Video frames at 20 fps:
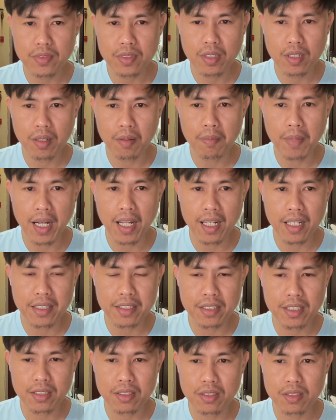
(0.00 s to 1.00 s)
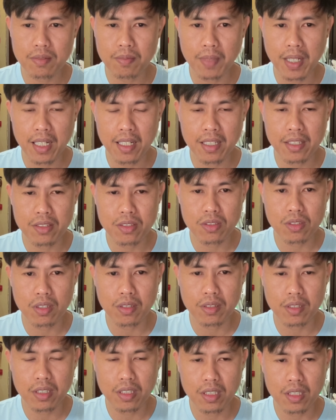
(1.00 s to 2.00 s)
the balances balance
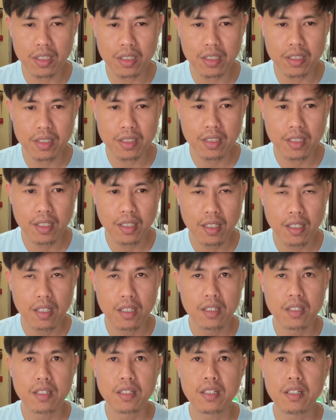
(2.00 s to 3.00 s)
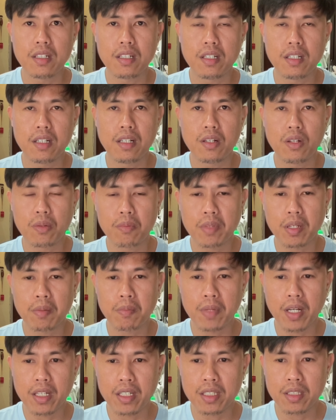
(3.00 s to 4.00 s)
on the uh, on my
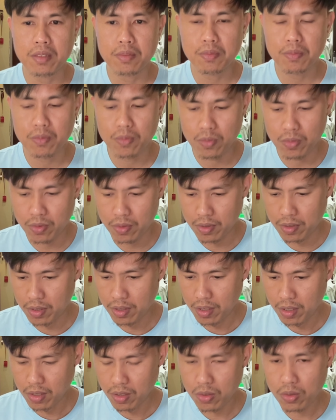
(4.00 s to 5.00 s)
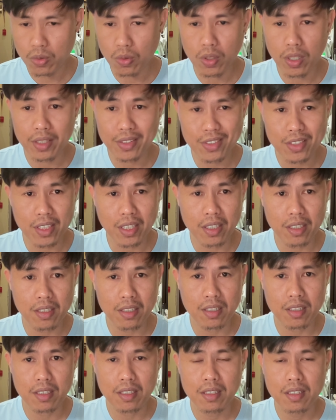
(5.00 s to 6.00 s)
body. So I
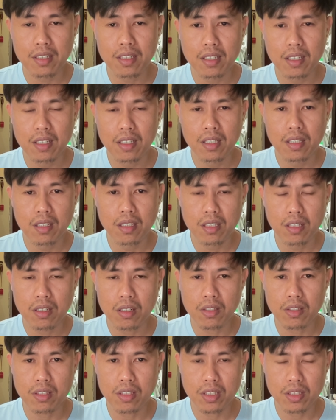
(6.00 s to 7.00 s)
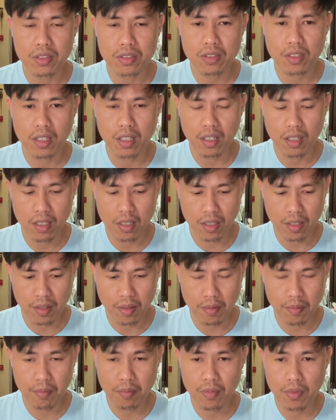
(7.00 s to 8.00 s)
started on this
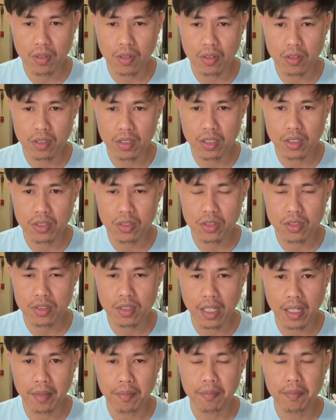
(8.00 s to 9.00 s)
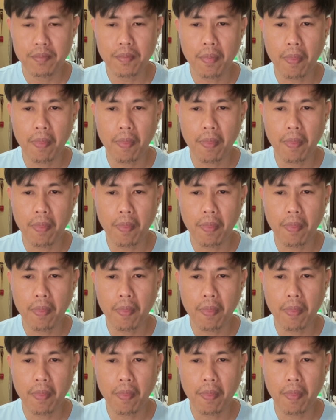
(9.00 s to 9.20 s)
um, on this time.